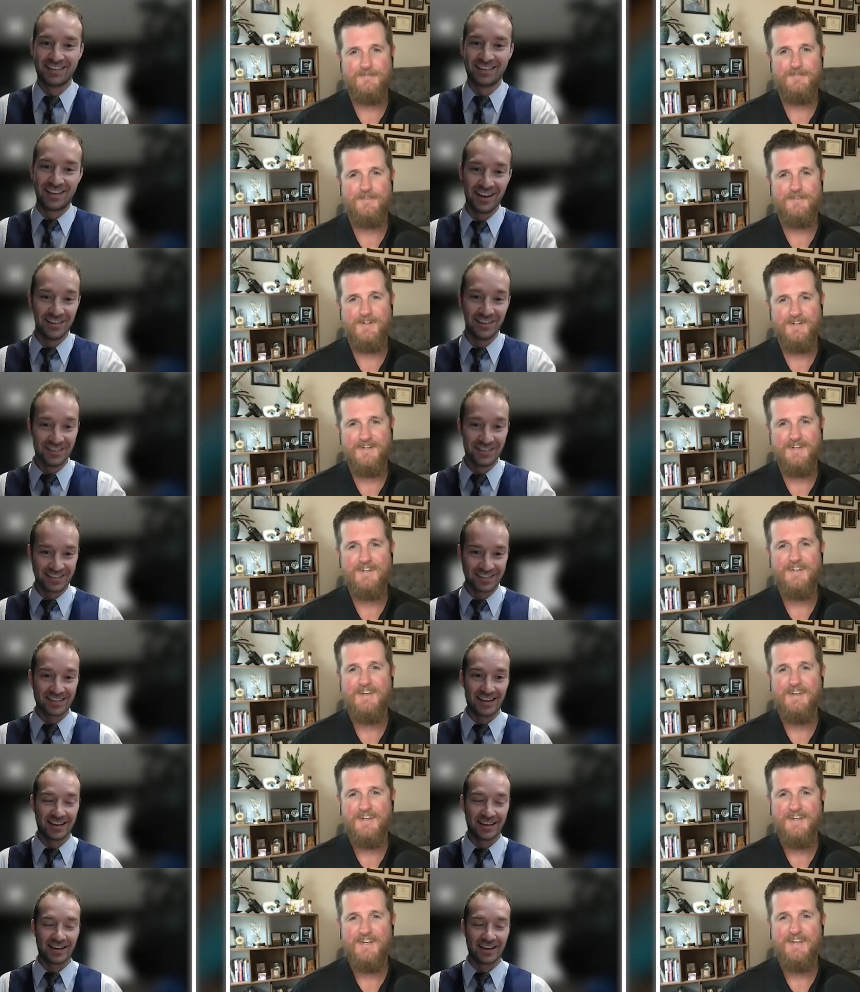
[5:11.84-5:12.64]
Speaker 1: so it's
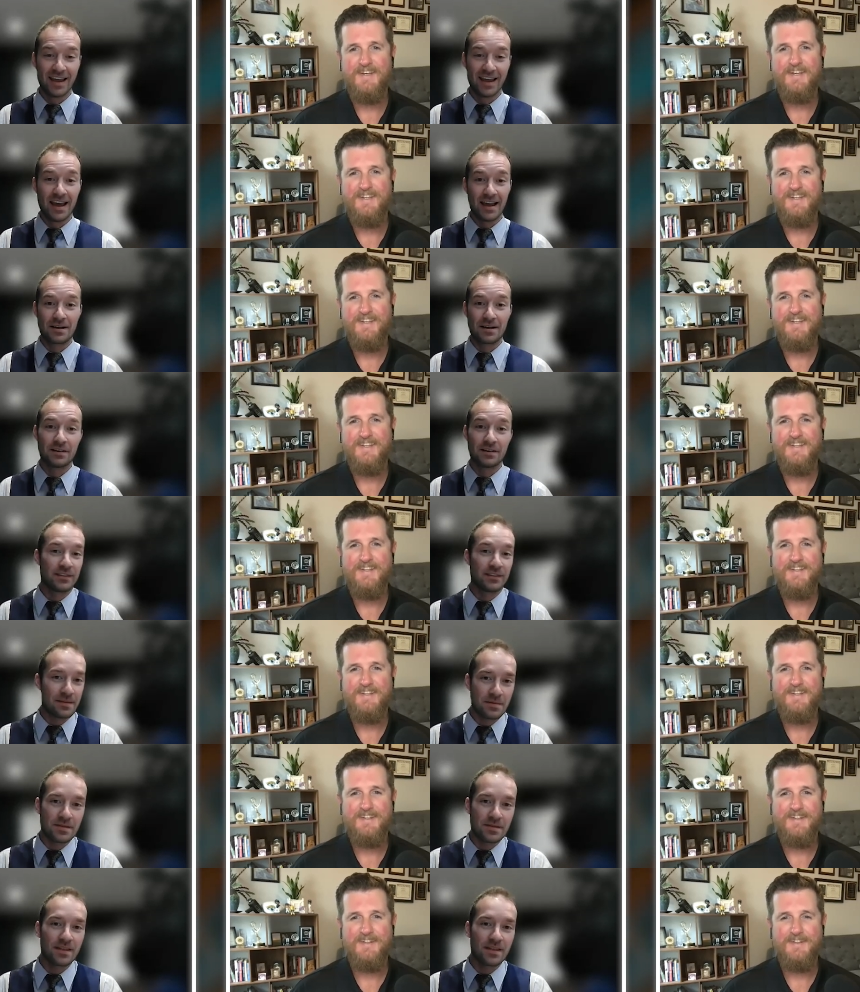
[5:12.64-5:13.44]
like because I
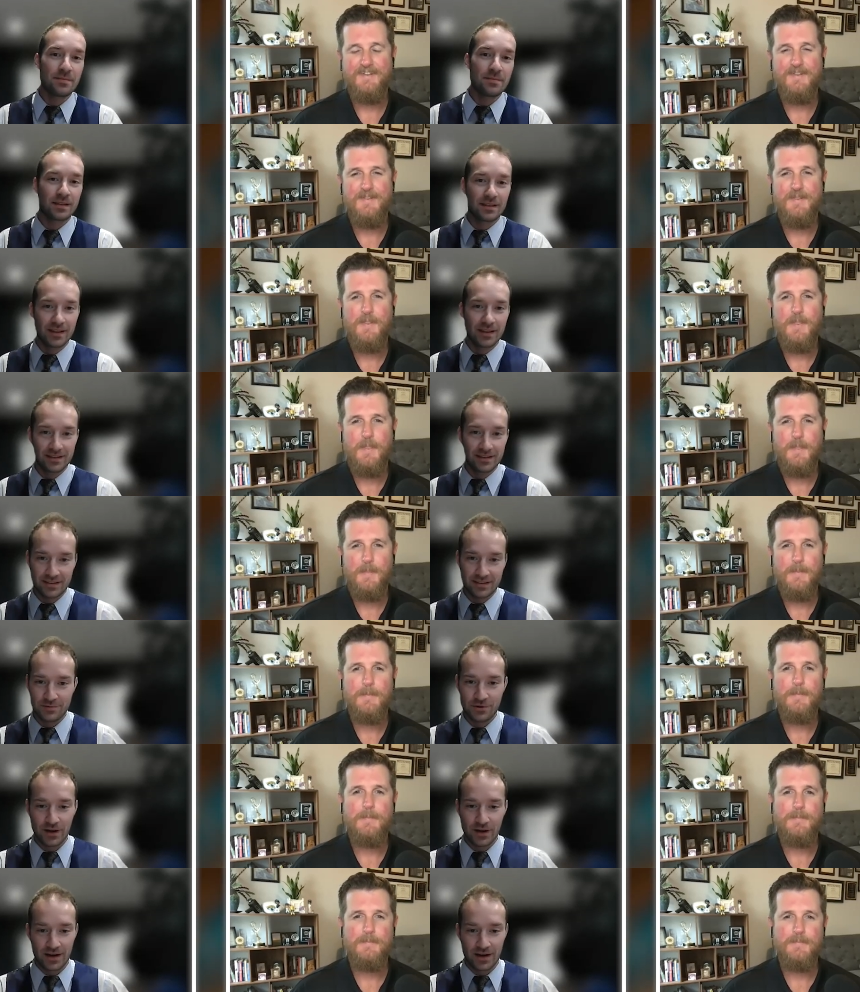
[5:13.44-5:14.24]
mean, think about the last time you
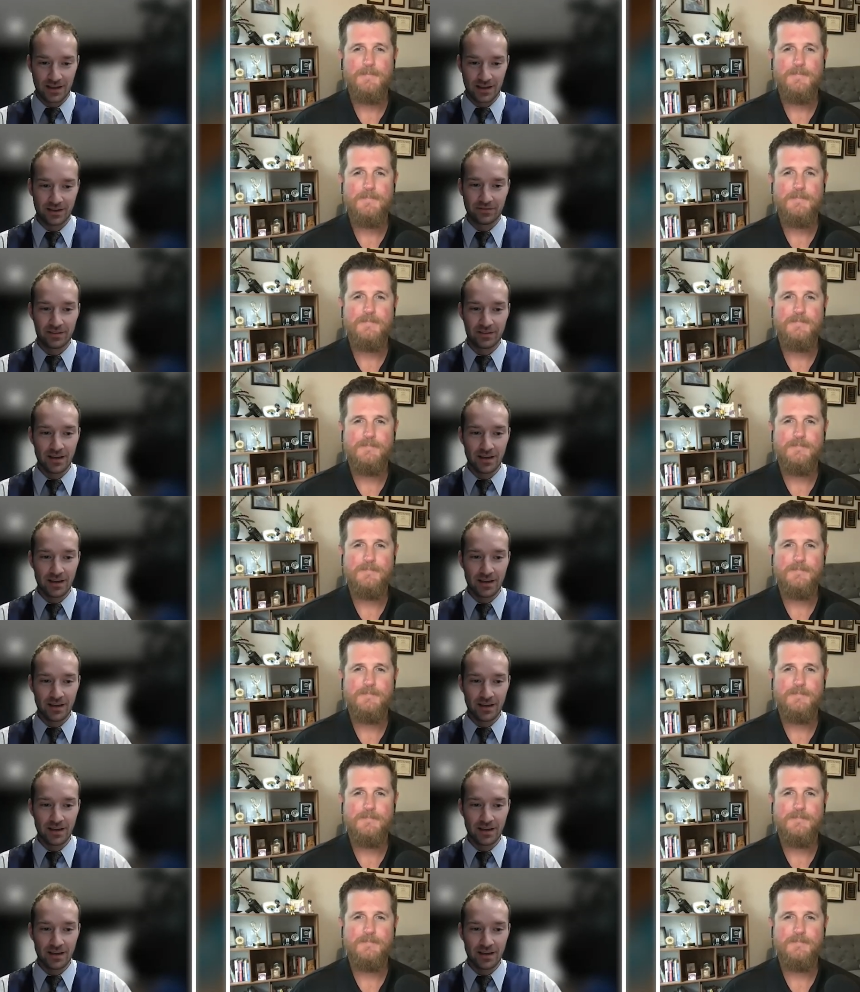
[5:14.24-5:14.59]
got a gift